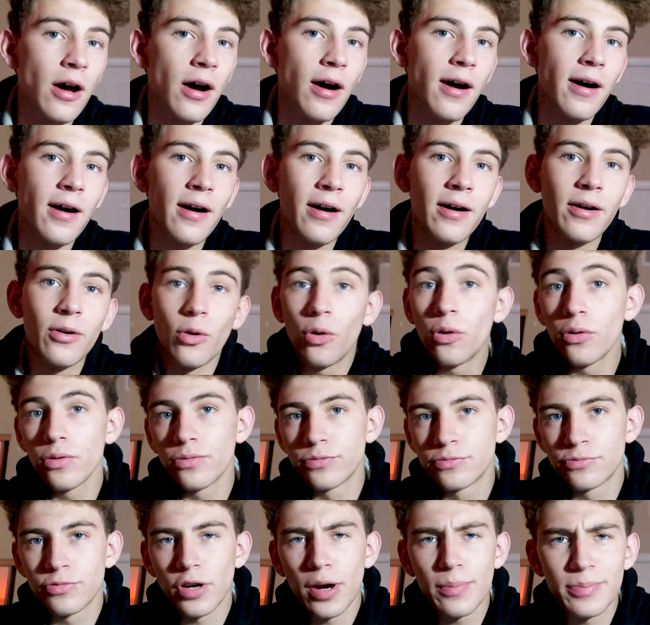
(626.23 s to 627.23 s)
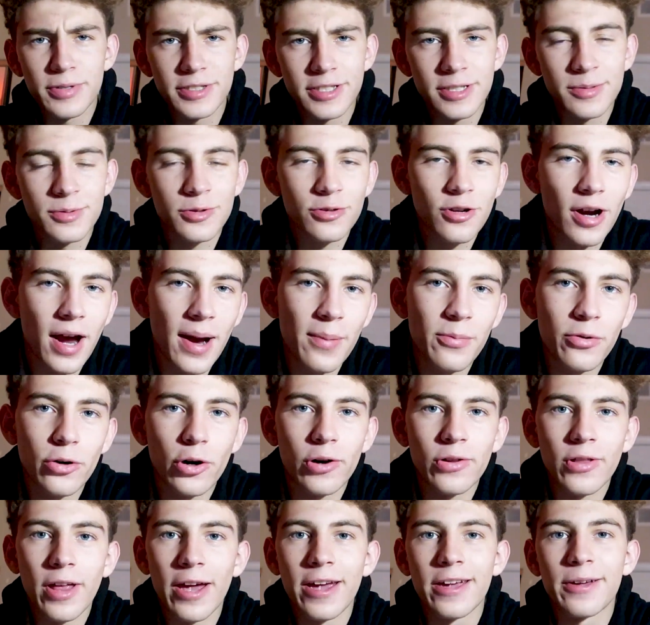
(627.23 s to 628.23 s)
or drop a subscribe
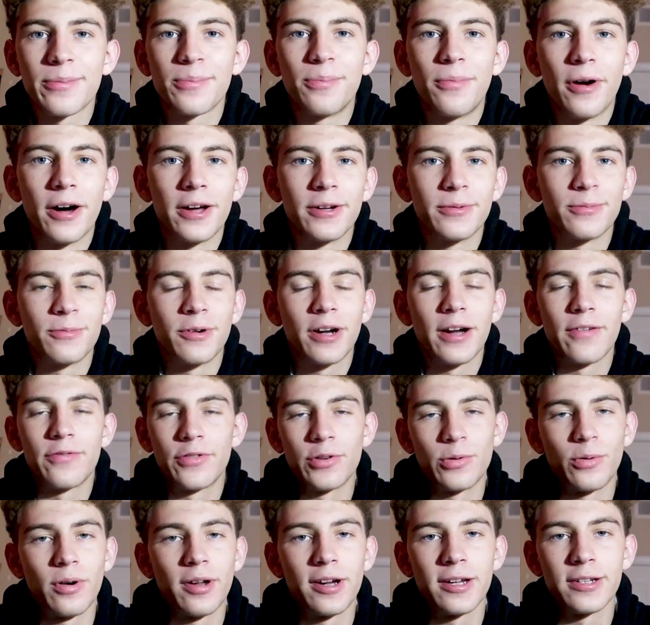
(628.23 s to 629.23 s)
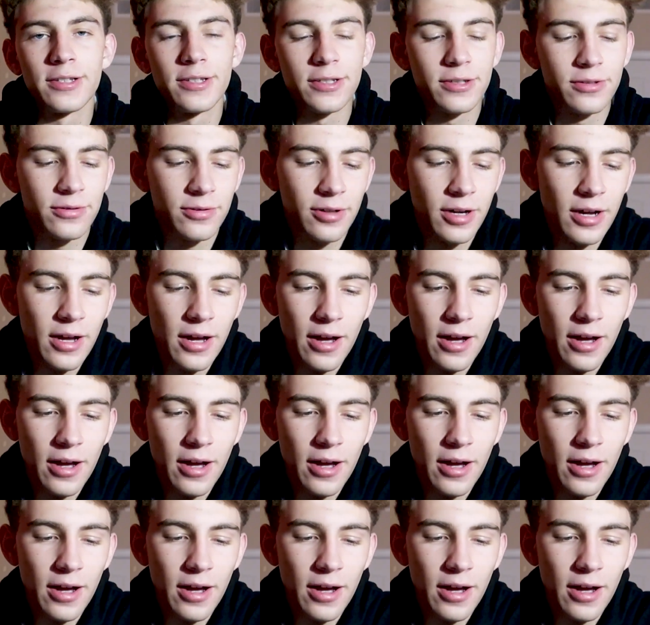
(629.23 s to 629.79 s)
or a like button, whatever you want to do.